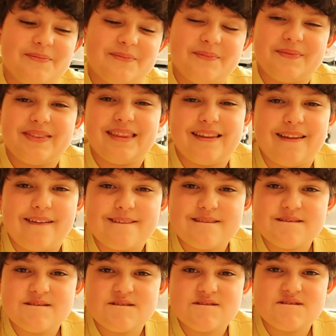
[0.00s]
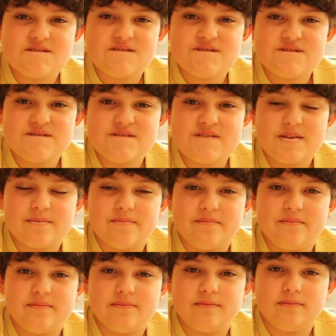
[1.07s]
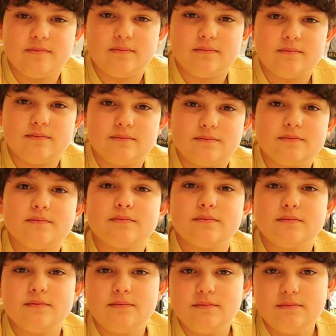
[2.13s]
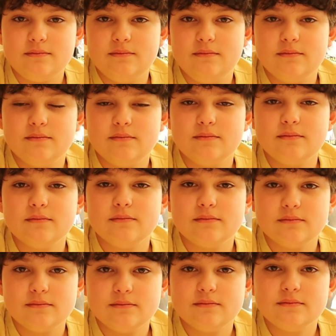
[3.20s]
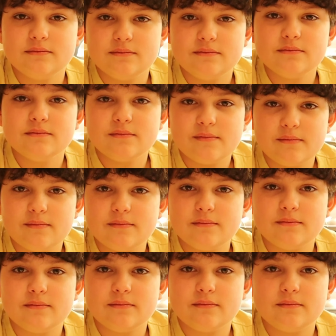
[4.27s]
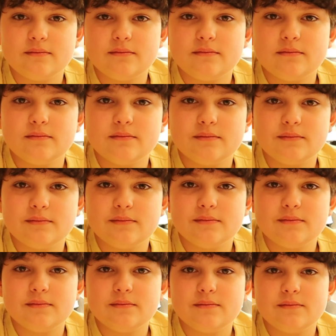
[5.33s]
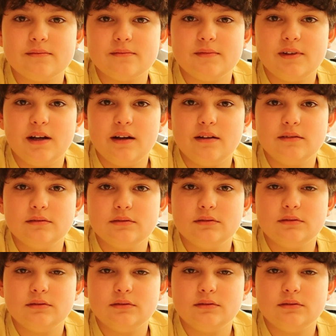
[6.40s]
No words are spoken by the person on screen.